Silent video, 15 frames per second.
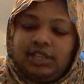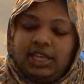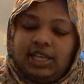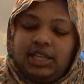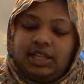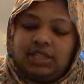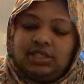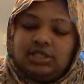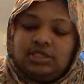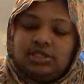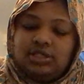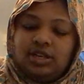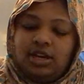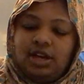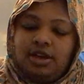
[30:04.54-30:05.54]

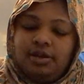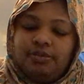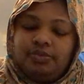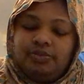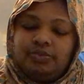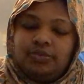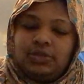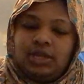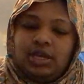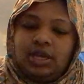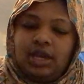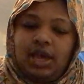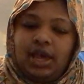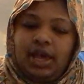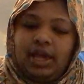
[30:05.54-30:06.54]
this,
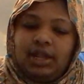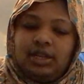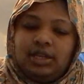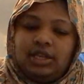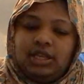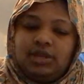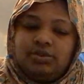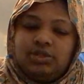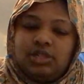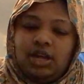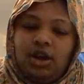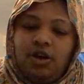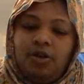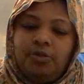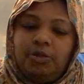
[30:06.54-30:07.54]
and he was
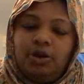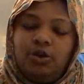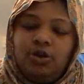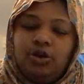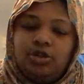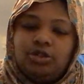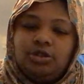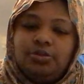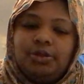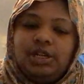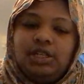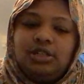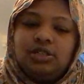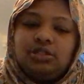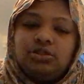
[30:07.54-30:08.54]
like, oh my gosh, your
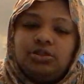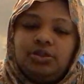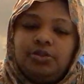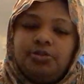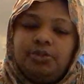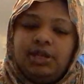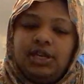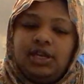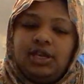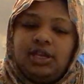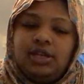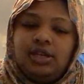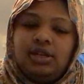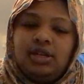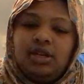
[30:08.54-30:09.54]
belly looks so
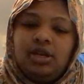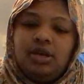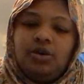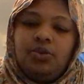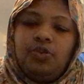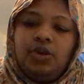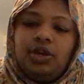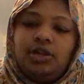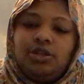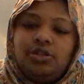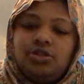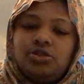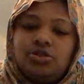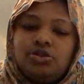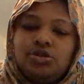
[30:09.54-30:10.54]
big, when are
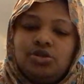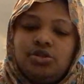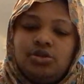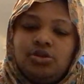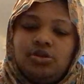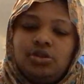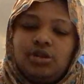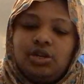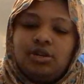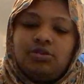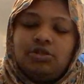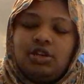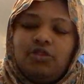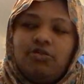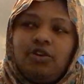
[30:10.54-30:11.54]
you due? And I
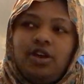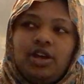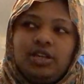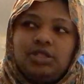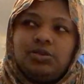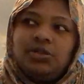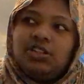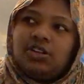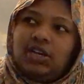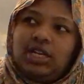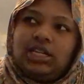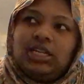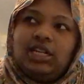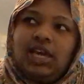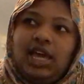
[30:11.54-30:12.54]
was like, bro, he's being
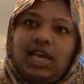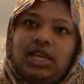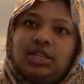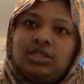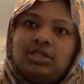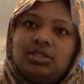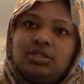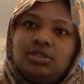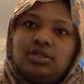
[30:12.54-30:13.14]
kind of nice.